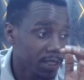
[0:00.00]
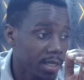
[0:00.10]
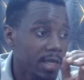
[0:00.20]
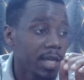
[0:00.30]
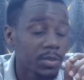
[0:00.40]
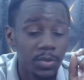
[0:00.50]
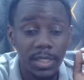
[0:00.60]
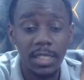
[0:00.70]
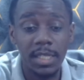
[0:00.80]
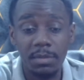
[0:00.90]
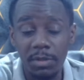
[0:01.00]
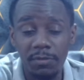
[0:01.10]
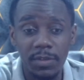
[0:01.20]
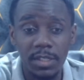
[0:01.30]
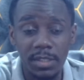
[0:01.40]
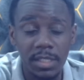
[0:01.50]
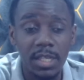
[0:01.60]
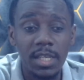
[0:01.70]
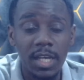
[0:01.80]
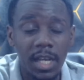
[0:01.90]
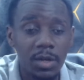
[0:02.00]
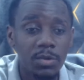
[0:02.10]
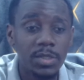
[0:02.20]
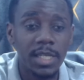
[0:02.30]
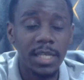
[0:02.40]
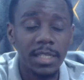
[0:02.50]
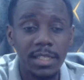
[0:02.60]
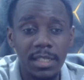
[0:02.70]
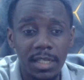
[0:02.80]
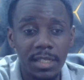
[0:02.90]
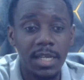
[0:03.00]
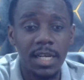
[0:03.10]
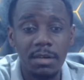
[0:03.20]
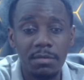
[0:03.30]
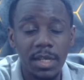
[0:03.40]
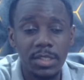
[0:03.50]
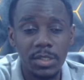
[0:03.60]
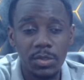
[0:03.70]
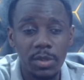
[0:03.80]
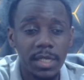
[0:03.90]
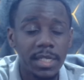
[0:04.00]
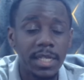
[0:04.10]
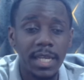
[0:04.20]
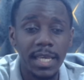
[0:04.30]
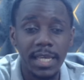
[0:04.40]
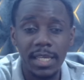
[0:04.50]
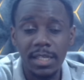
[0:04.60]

He has to start in that midfield alongside Declan Rice to get him like